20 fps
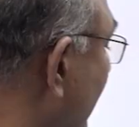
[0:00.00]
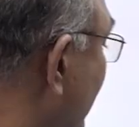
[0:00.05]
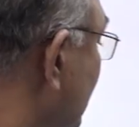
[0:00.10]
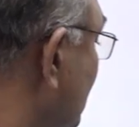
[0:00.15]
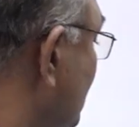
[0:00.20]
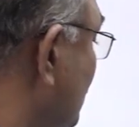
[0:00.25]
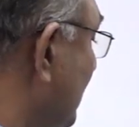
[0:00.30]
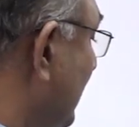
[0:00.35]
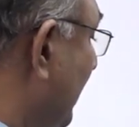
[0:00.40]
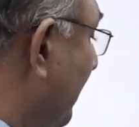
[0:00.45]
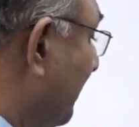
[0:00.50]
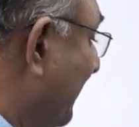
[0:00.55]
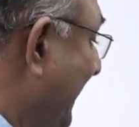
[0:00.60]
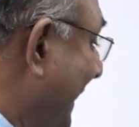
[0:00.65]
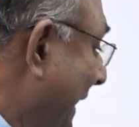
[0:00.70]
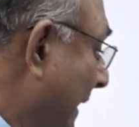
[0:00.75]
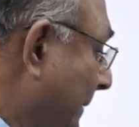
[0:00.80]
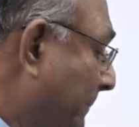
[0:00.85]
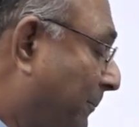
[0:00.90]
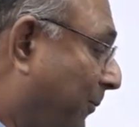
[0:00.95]
So the
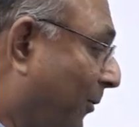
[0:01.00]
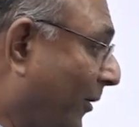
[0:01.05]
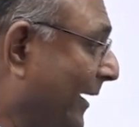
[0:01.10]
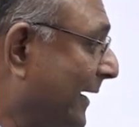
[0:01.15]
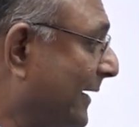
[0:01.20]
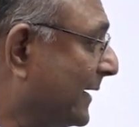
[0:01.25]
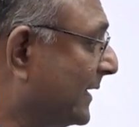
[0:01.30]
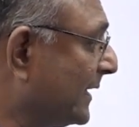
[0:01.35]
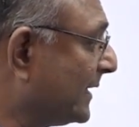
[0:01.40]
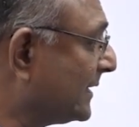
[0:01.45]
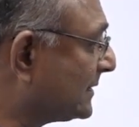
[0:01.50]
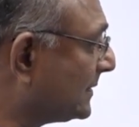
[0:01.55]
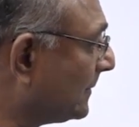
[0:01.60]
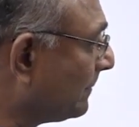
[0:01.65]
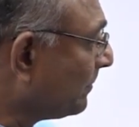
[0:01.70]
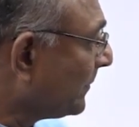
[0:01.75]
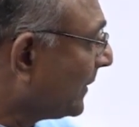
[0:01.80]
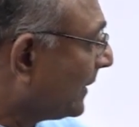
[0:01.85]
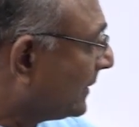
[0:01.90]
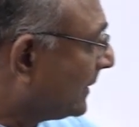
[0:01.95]
main point is
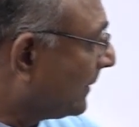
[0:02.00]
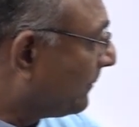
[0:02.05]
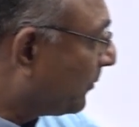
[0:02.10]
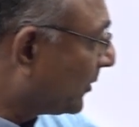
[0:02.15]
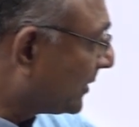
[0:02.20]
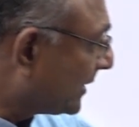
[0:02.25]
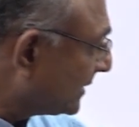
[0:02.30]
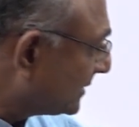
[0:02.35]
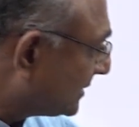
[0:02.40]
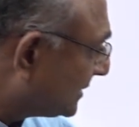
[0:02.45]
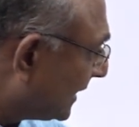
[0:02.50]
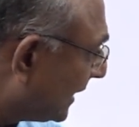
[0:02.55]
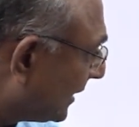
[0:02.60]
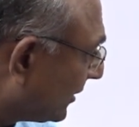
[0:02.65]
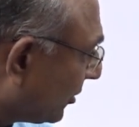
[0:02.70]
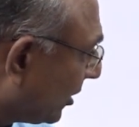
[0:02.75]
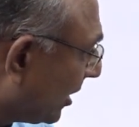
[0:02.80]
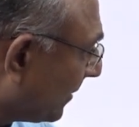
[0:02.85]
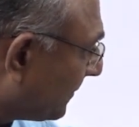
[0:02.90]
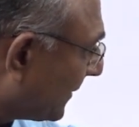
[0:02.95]
the potential
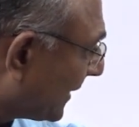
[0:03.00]
drop